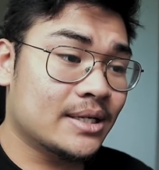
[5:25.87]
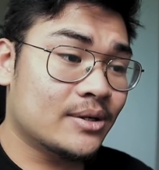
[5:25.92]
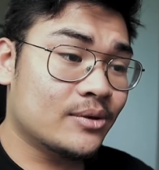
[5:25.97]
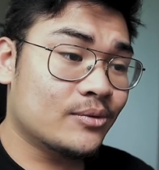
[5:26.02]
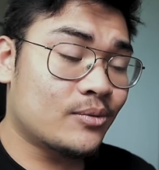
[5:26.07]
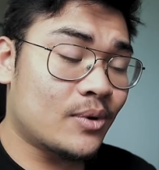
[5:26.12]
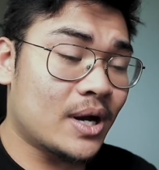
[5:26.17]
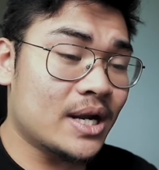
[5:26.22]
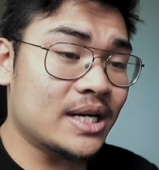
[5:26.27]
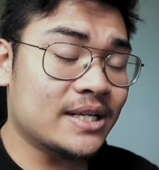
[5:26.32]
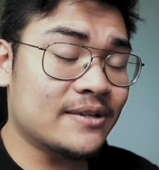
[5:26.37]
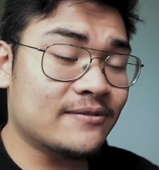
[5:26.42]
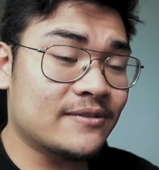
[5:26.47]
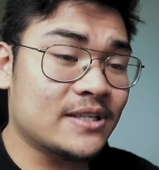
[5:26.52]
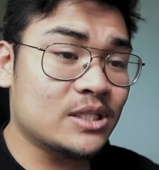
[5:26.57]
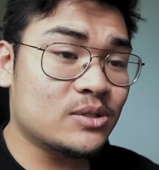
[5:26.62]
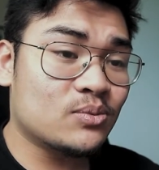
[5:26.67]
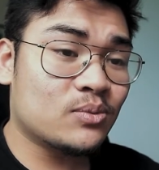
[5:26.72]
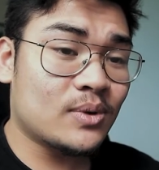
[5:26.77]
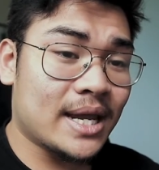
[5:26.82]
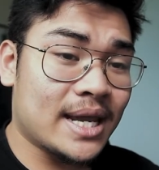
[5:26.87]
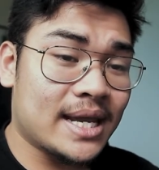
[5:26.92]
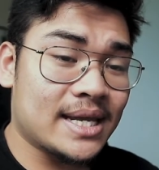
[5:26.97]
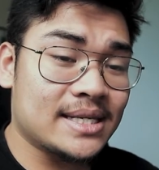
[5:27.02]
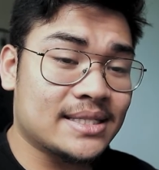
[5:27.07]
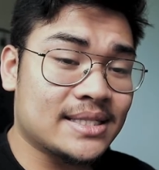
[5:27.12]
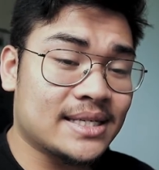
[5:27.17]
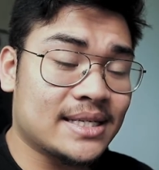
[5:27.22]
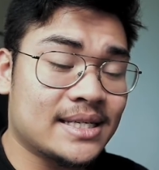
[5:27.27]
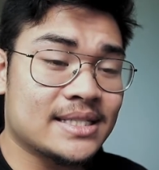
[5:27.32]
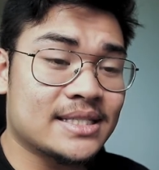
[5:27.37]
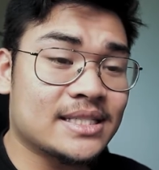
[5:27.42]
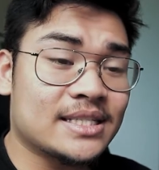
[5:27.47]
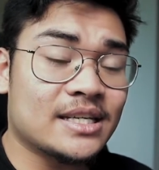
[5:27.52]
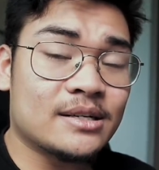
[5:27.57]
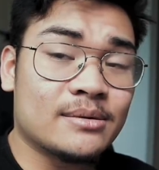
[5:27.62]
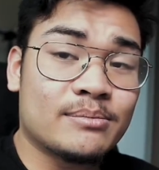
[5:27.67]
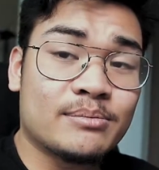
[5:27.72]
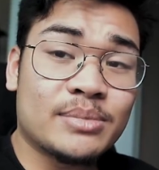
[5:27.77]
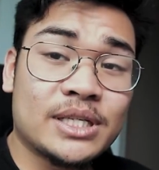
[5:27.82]
One of these ways is
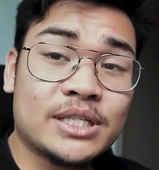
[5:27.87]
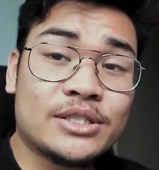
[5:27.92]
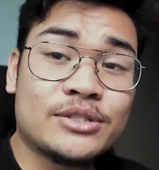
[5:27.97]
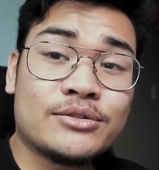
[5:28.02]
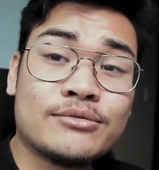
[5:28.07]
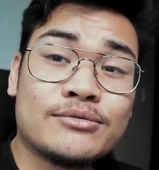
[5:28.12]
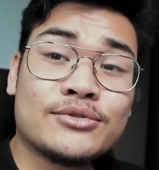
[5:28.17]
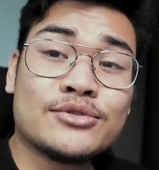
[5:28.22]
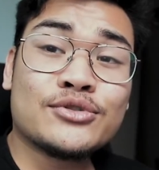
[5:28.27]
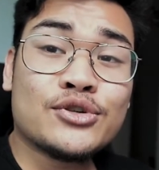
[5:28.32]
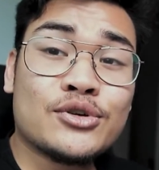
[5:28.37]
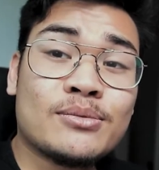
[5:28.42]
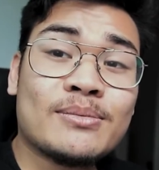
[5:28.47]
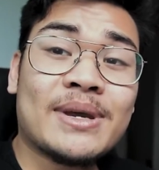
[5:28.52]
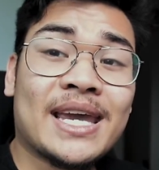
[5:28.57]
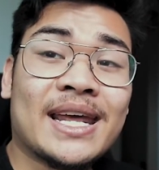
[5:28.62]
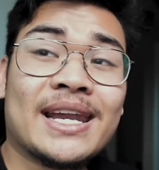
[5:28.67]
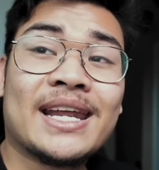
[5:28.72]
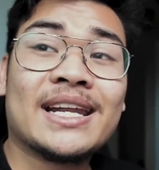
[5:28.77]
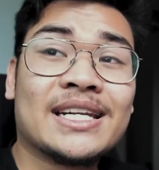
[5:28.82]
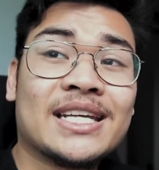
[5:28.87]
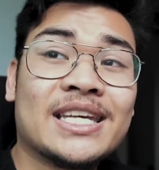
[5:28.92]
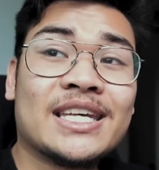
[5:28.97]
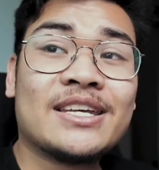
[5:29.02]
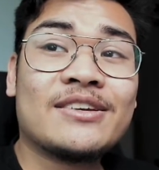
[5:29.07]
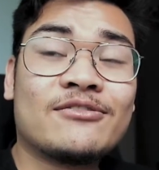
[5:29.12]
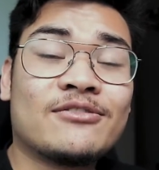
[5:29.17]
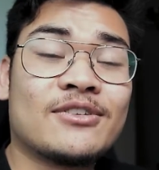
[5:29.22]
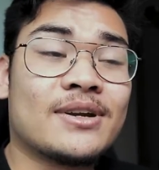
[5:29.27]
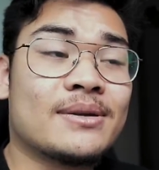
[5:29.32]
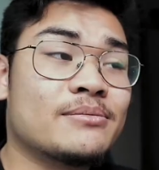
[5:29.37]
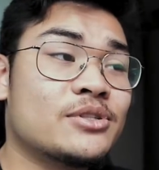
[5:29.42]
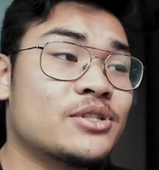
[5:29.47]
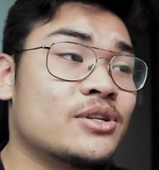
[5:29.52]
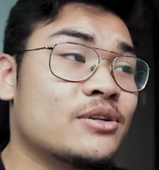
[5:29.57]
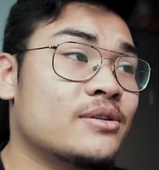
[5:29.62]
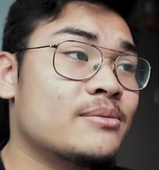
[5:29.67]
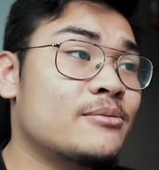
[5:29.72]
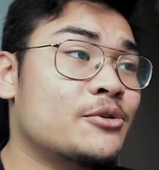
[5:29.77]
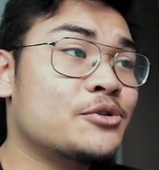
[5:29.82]
going to be to zoom in and keyframe.
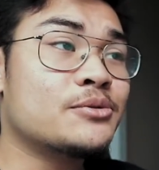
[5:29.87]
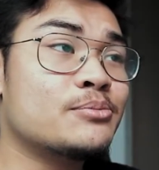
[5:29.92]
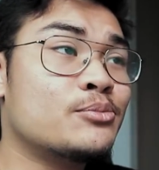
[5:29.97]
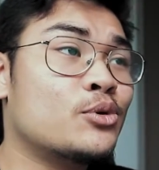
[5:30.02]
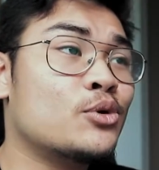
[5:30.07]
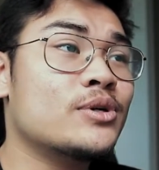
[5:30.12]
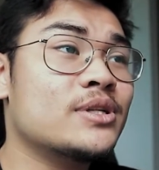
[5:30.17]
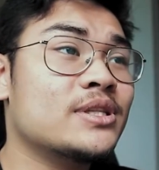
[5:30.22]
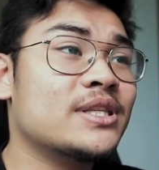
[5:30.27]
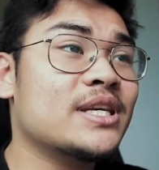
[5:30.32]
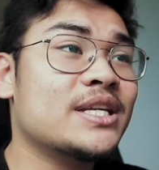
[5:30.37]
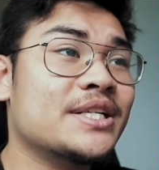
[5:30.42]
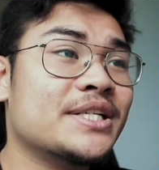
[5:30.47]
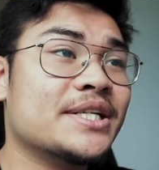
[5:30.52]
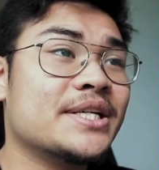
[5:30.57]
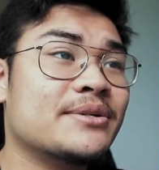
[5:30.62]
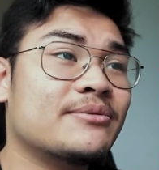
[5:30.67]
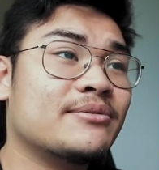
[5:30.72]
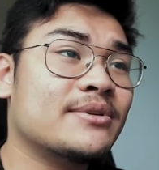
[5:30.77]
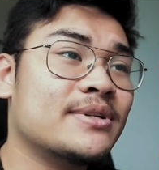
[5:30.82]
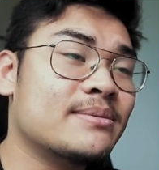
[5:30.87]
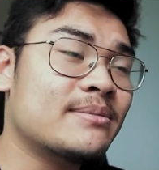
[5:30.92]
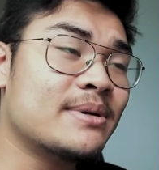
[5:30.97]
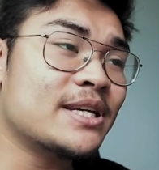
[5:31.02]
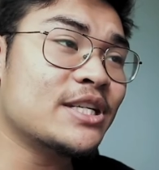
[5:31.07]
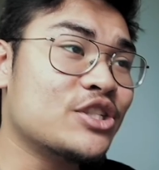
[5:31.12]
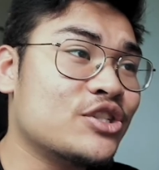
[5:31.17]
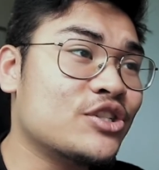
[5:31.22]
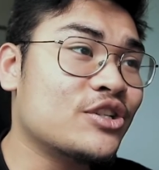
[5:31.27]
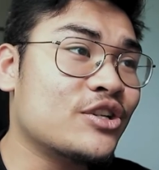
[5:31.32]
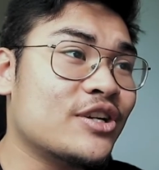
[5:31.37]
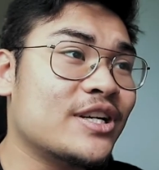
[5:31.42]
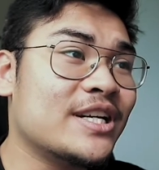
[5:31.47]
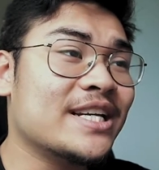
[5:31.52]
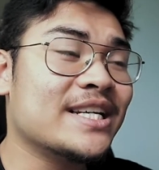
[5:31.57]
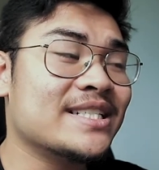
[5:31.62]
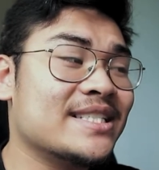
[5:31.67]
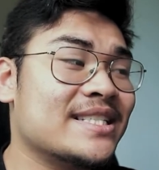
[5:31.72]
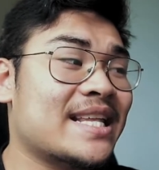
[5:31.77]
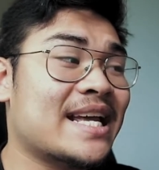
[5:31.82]
So the most important thing you're going to want to make sure
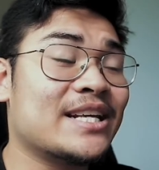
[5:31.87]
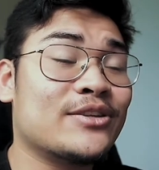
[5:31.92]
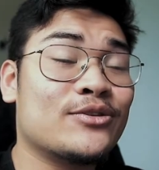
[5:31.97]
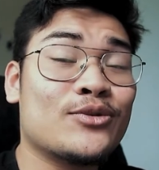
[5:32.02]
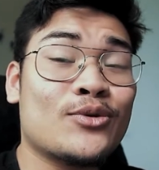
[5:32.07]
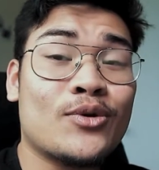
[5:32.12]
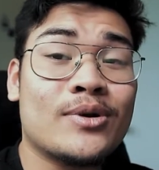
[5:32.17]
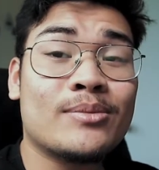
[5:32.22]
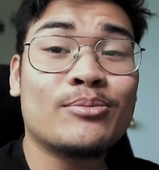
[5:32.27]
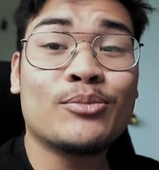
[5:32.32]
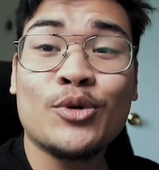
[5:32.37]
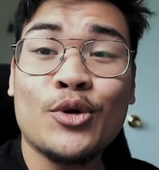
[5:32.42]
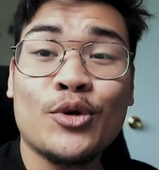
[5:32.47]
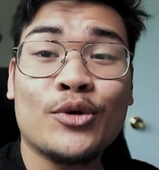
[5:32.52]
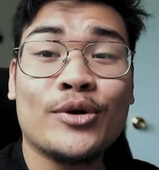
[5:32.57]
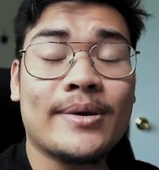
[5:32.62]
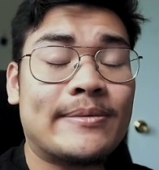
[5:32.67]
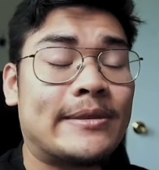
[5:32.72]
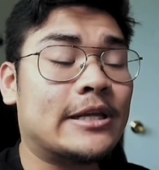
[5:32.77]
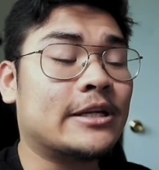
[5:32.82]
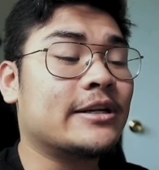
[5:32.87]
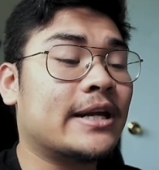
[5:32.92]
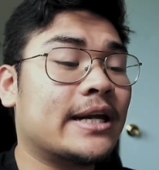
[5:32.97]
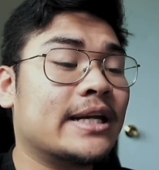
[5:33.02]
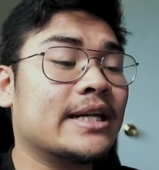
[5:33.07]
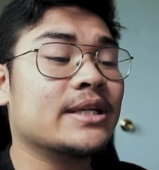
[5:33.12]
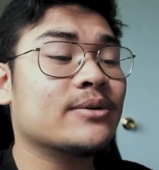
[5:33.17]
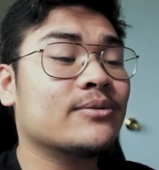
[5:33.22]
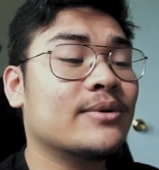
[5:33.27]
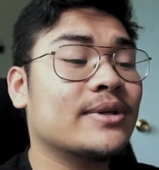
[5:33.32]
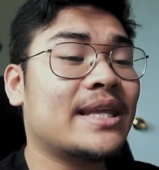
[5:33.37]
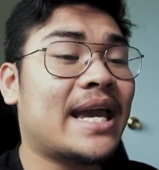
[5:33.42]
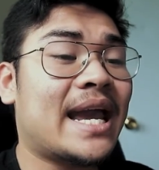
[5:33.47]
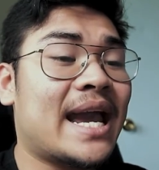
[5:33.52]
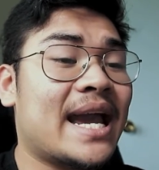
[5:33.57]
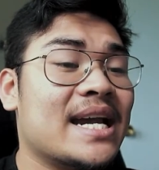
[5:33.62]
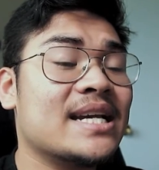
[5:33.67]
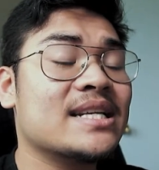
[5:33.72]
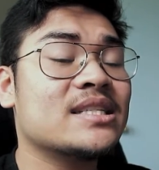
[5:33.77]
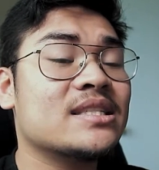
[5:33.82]
is that your program that you're editing with
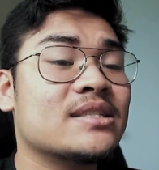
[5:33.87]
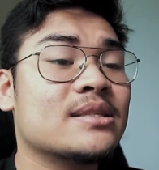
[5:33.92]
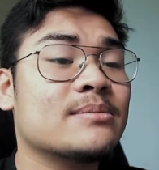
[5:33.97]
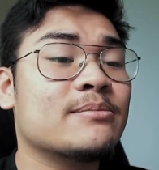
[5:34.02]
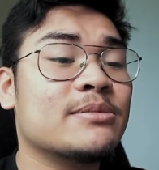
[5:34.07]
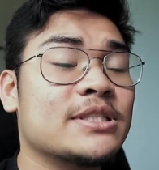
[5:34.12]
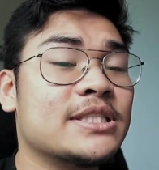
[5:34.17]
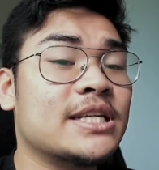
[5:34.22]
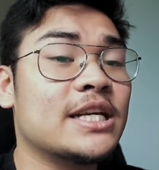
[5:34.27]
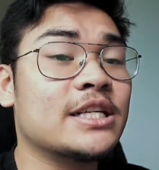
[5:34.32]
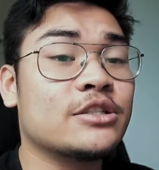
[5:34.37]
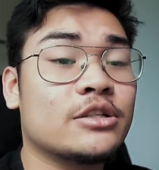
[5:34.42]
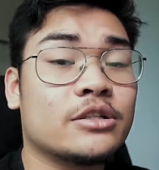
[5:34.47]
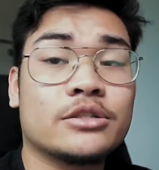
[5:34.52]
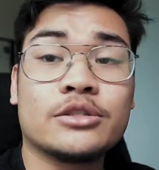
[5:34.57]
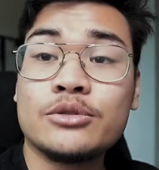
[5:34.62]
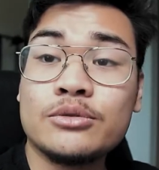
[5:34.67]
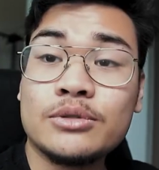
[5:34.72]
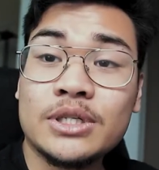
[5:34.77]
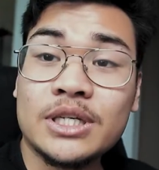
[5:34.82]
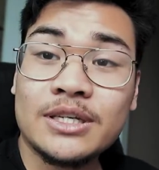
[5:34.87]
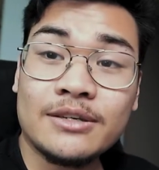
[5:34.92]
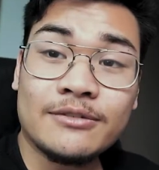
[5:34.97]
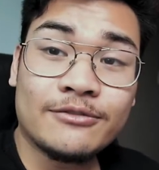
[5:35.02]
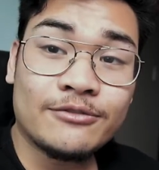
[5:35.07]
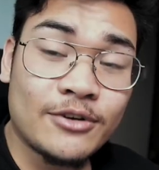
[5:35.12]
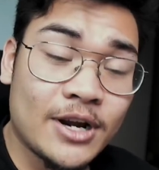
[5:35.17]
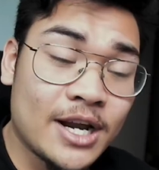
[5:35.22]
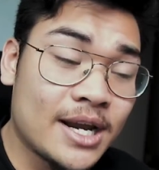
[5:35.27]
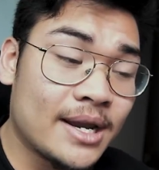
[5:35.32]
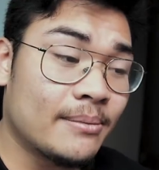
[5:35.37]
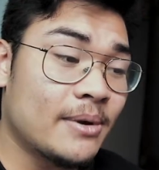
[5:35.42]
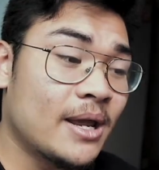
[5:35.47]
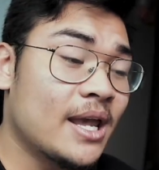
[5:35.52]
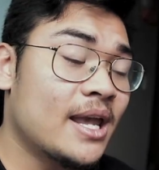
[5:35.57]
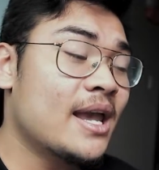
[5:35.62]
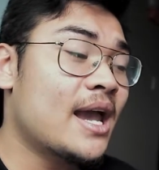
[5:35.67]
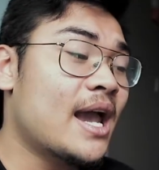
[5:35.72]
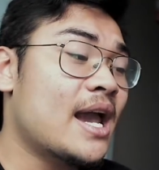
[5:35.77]
has the potential to keyframe.